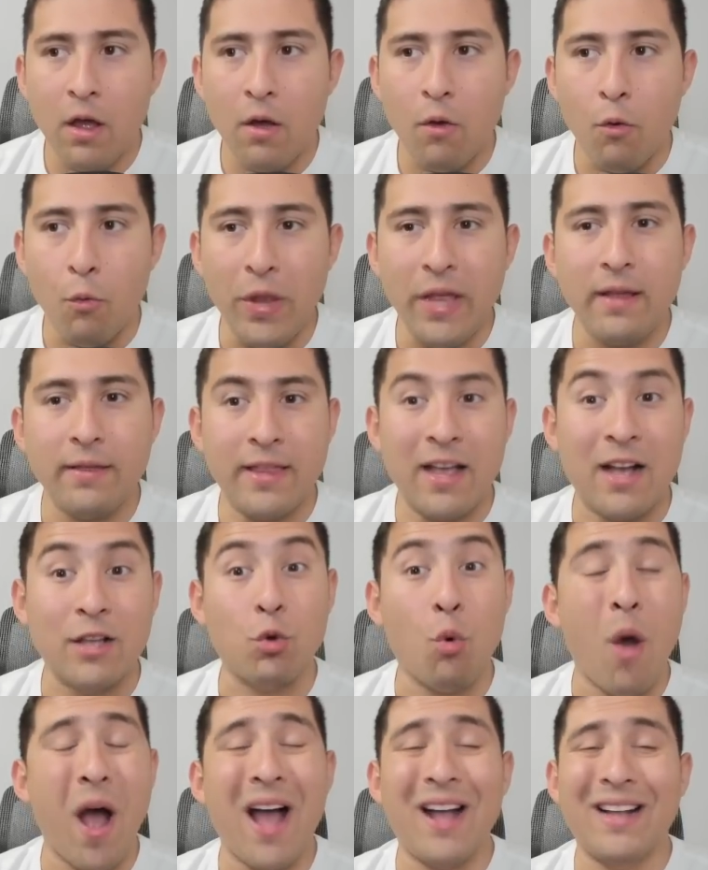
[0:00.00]

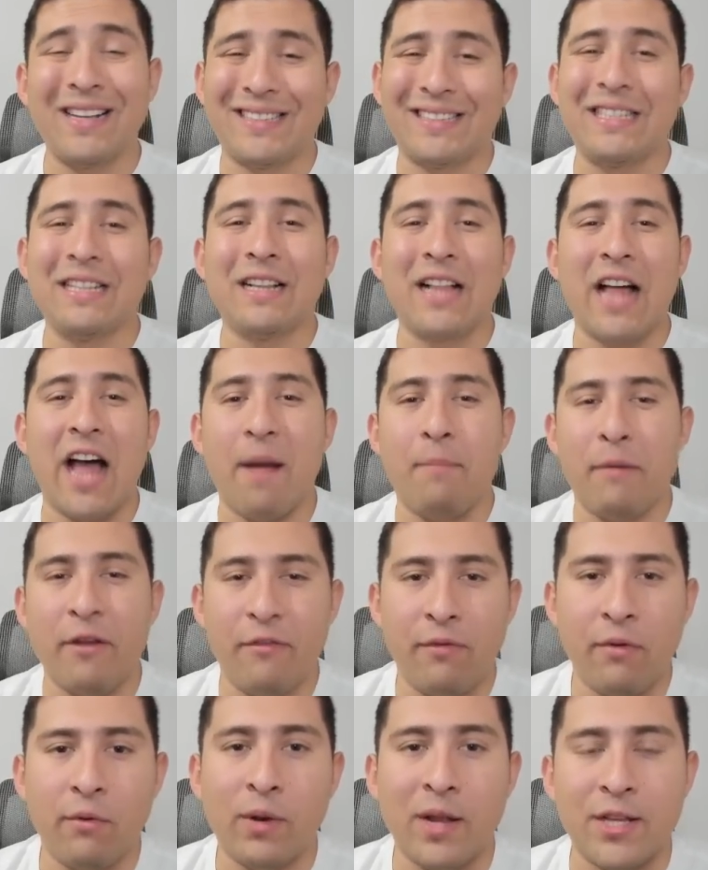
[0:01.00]
That's why I still have my
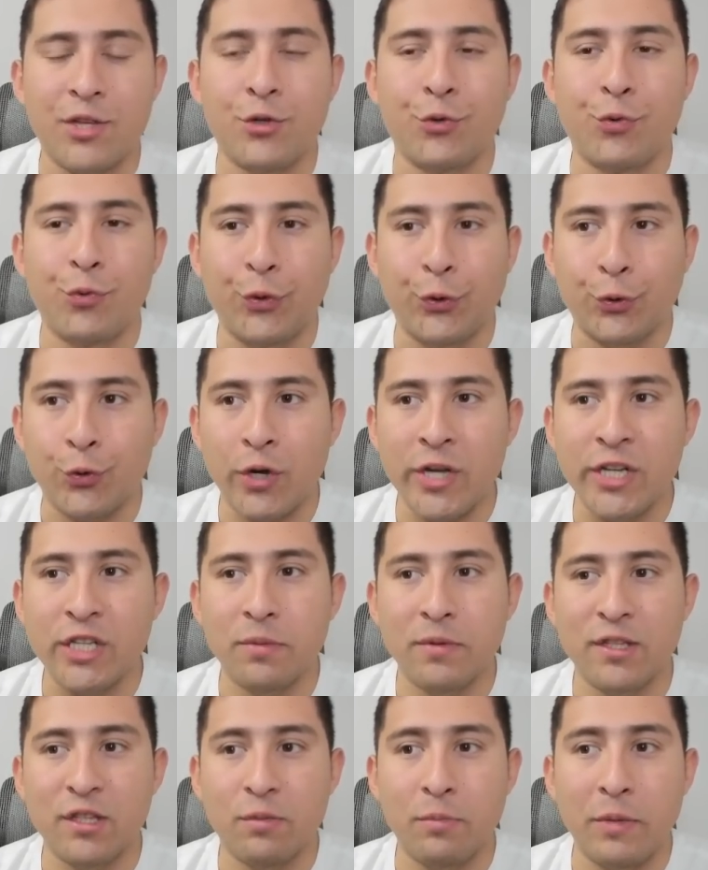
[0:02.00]
Fibonacci
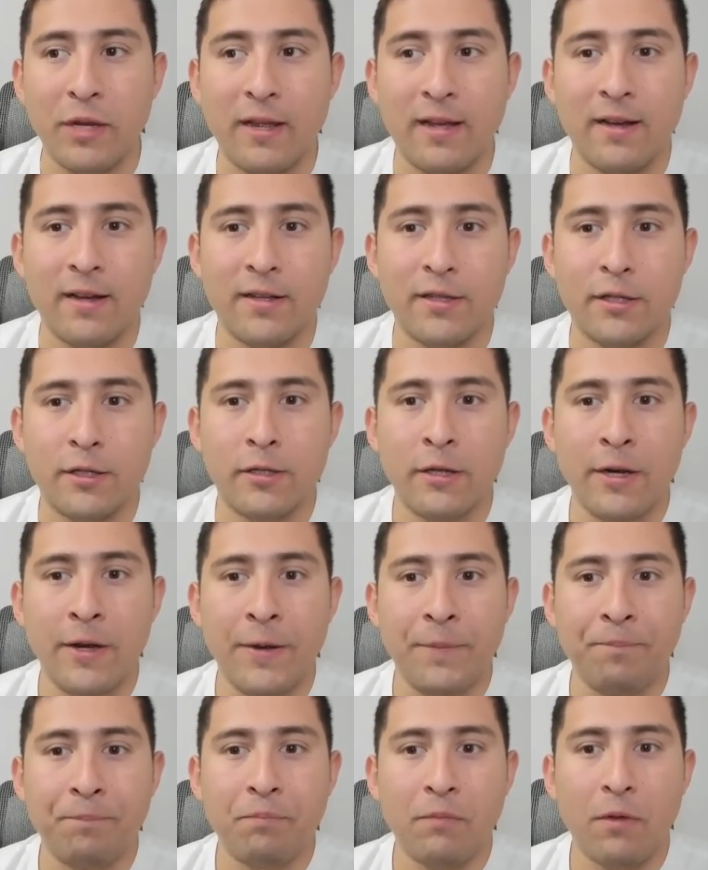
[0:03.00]
retracements, because,
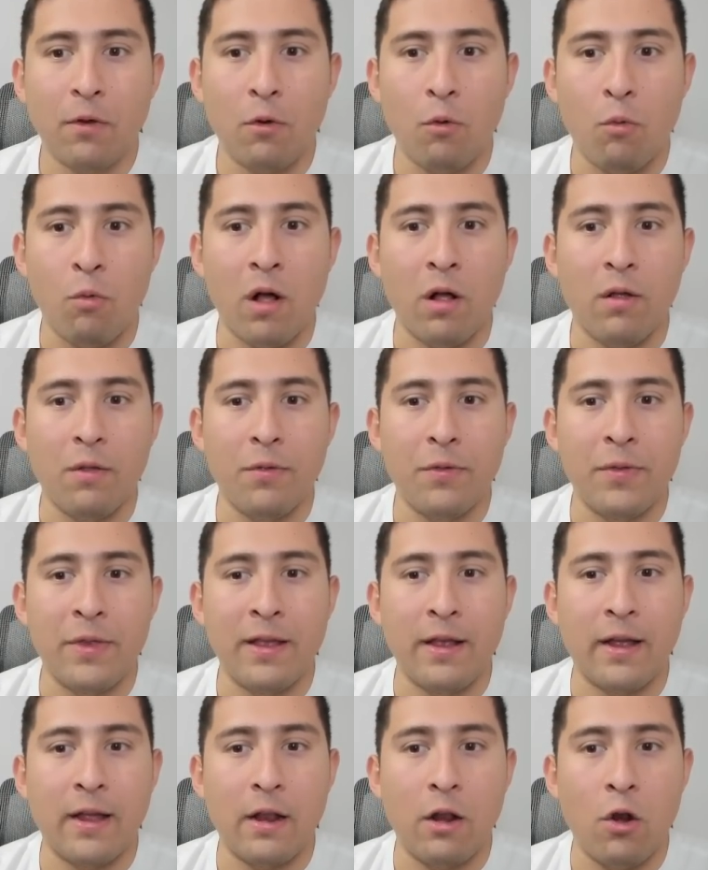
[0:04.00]
well,
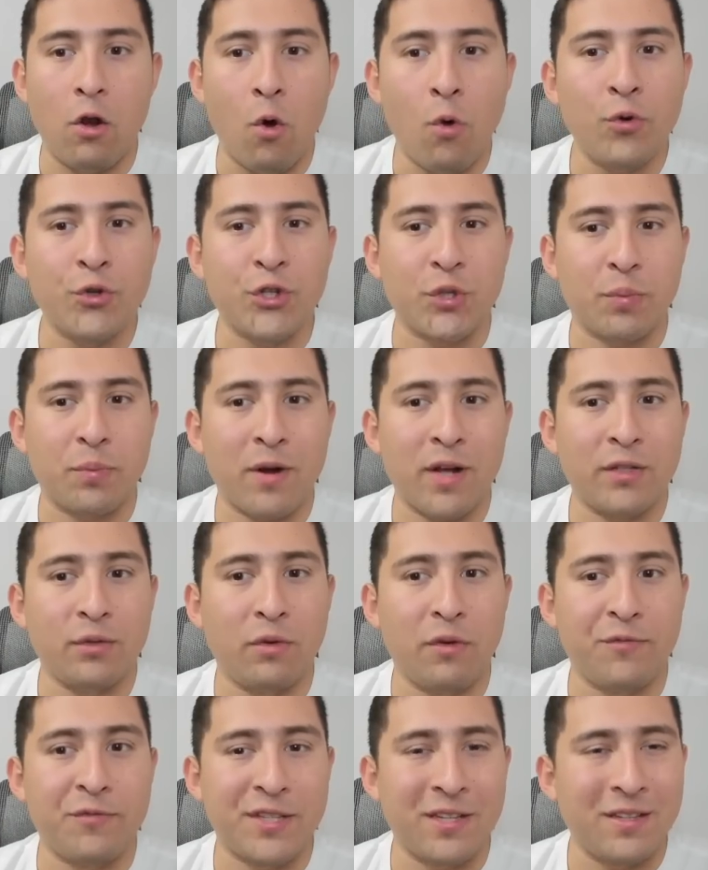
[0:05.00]
the lowest price
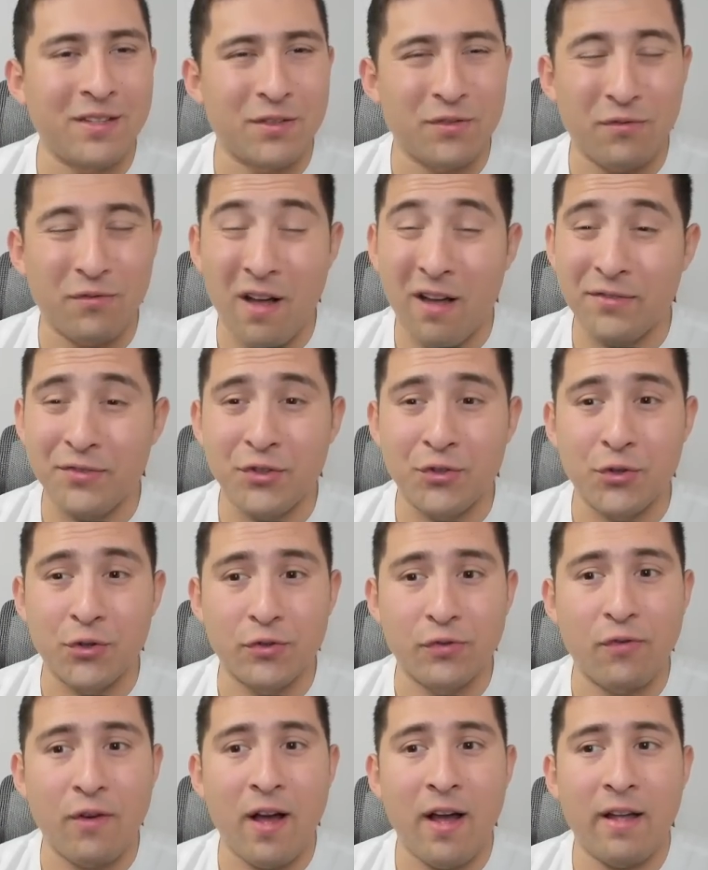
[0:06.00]
we've seen is
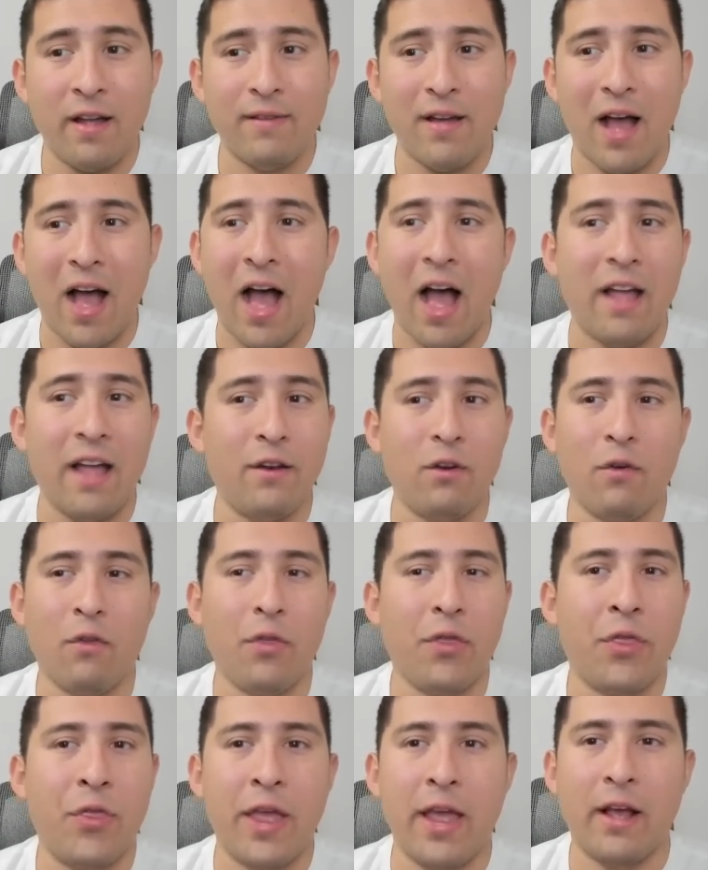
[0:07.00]
505. I
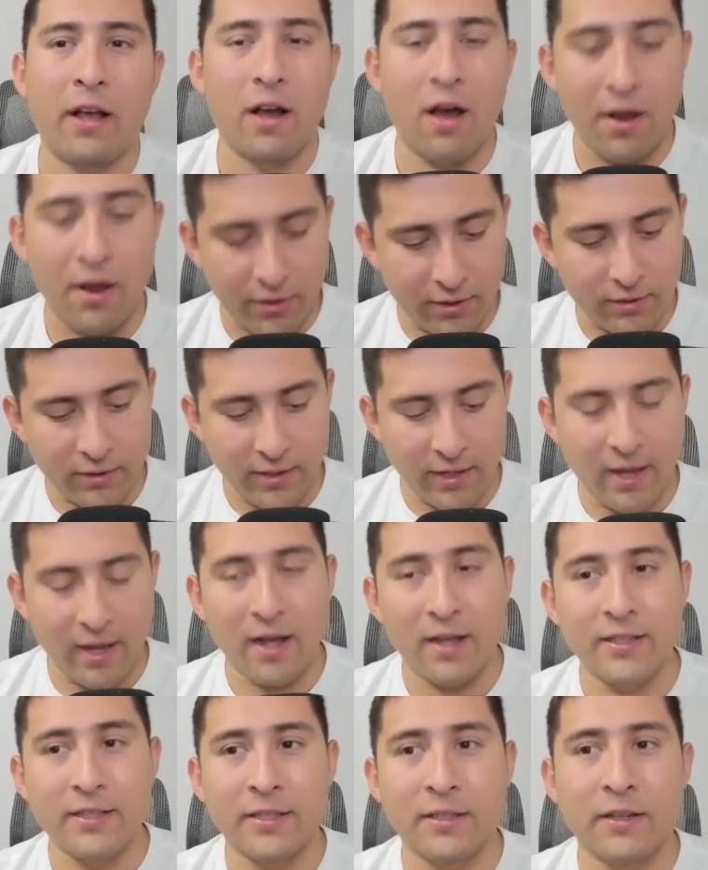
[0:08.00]
don't think, honestly,
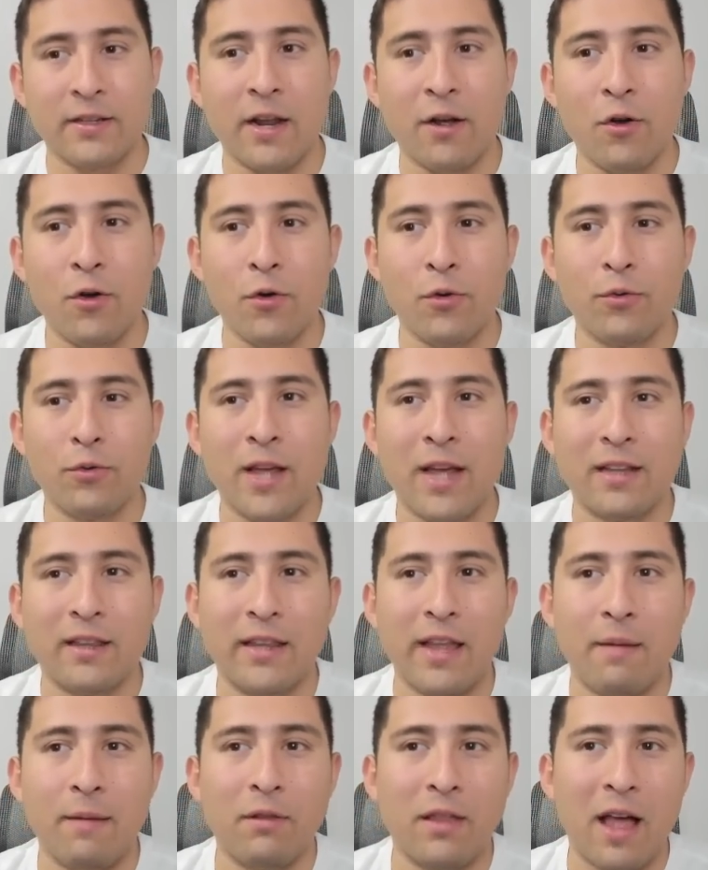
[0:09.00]
guys, it's going to go to that
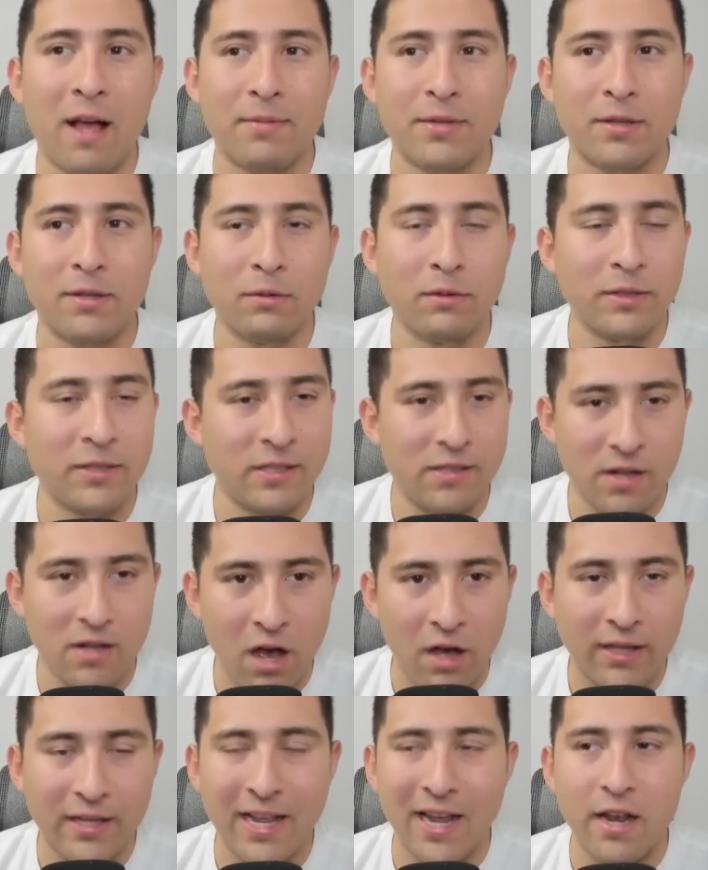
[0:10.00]
level. Absolutely
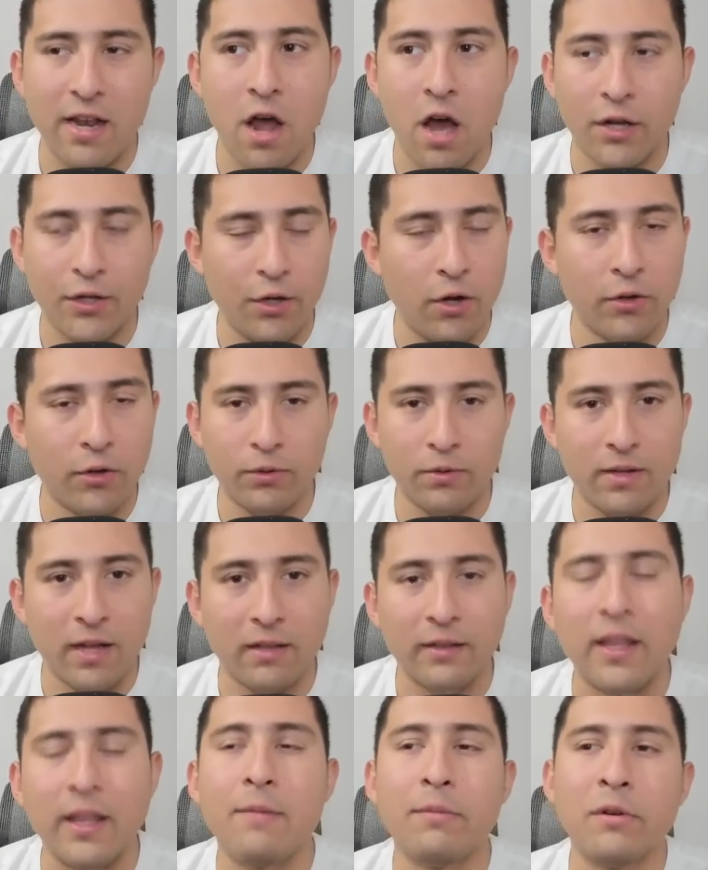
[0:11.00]
not. Cannot go to
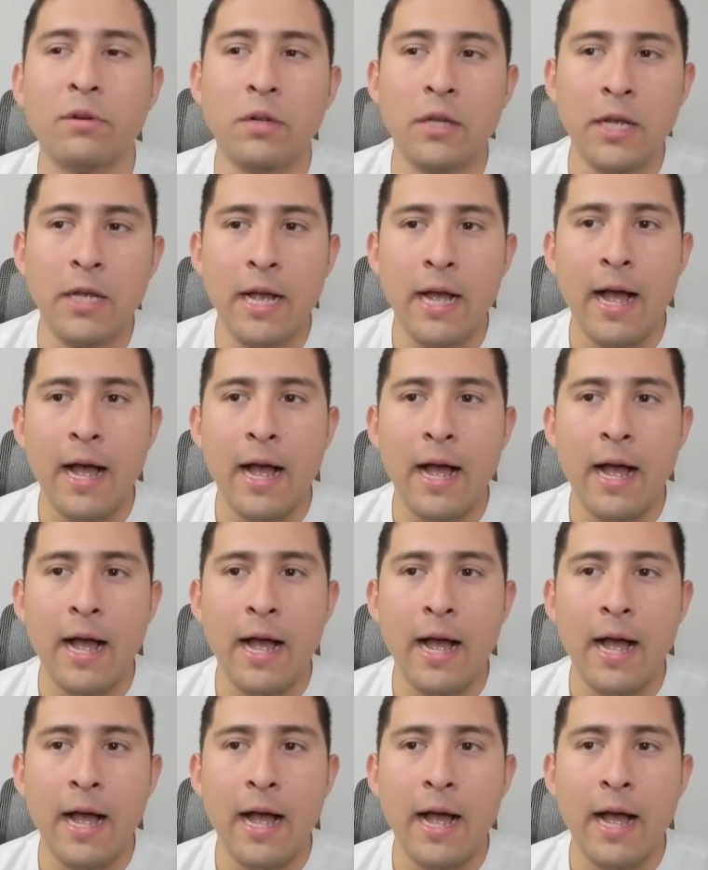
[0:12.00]
that level.